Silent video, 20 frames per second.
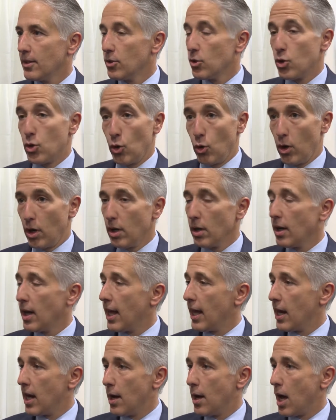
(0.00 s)
Sure,
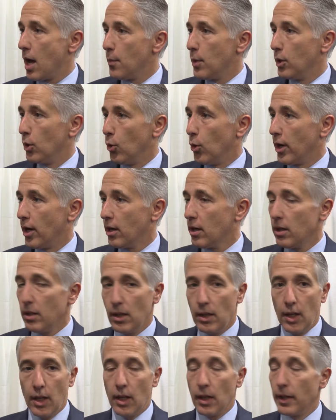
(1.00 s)
and I'm a lawyer.
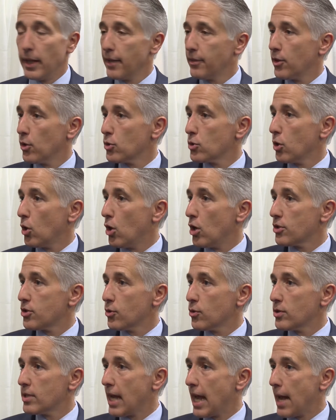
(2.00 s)
Let those
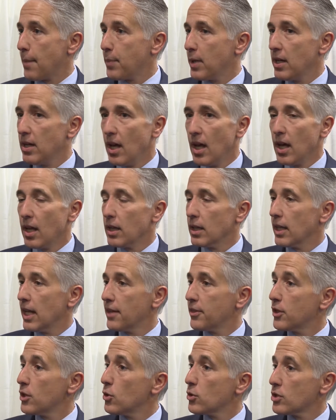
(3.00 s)
lawsuits happen.
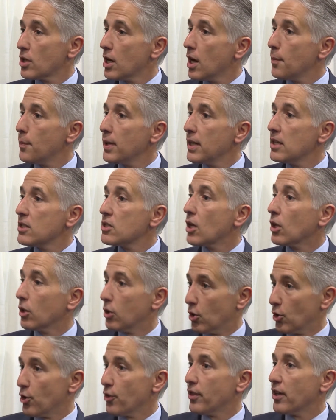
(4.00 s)
Let those companies
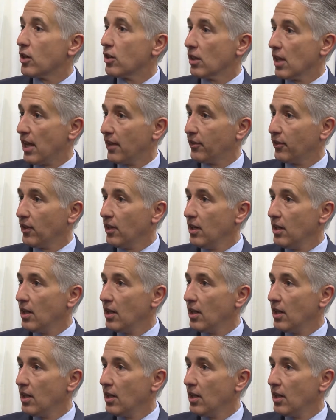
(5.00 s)
learn their lesson.